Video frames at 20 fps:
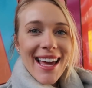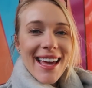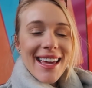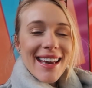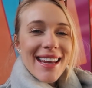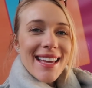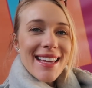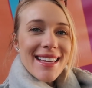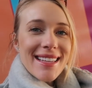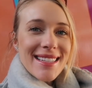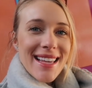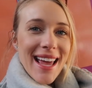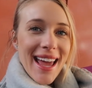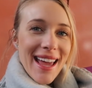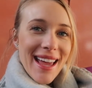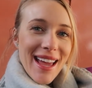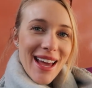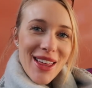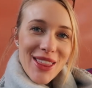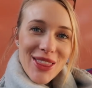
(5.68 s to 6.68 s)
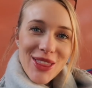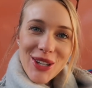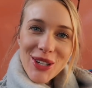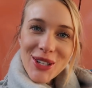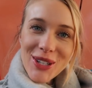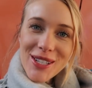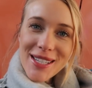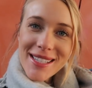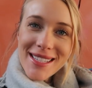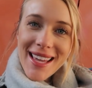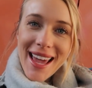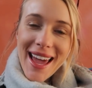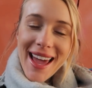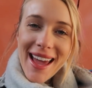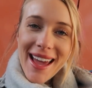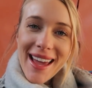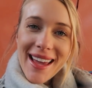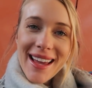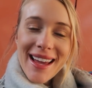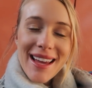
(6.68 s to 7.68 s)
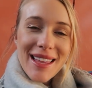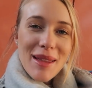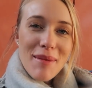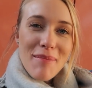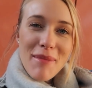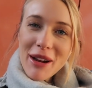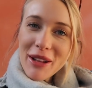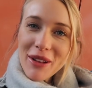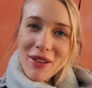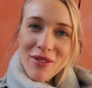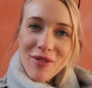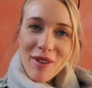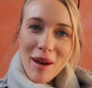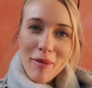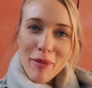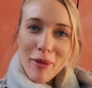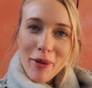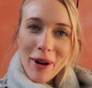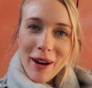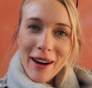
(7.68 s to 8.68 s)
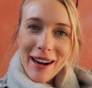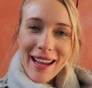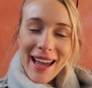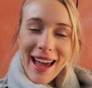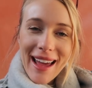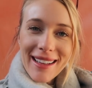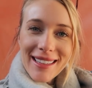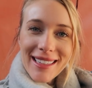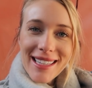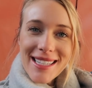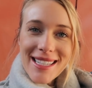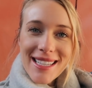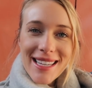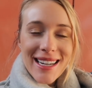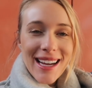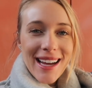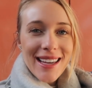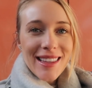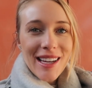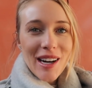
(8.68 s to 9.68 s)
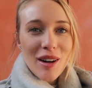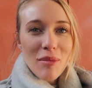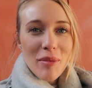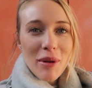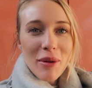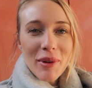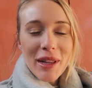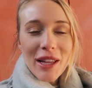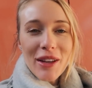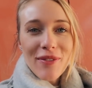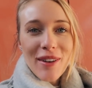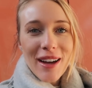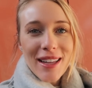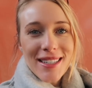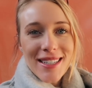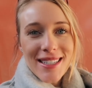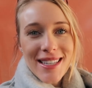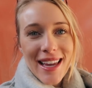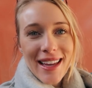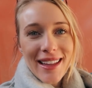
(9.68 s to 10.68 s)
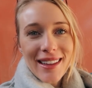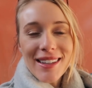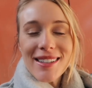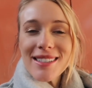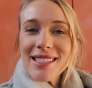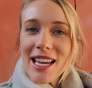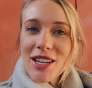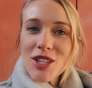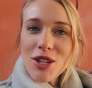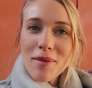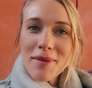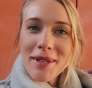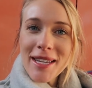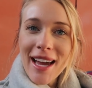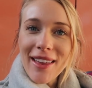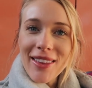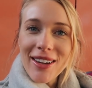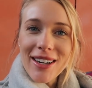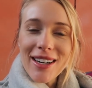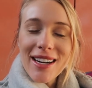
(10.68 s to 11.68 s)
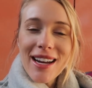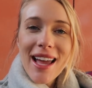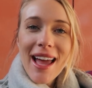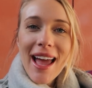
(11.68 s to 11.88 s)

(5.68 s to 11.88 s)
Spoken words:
It is a Thursday in the middle of February, and Alyssa and I thought it would be really fun to take a little day trip together.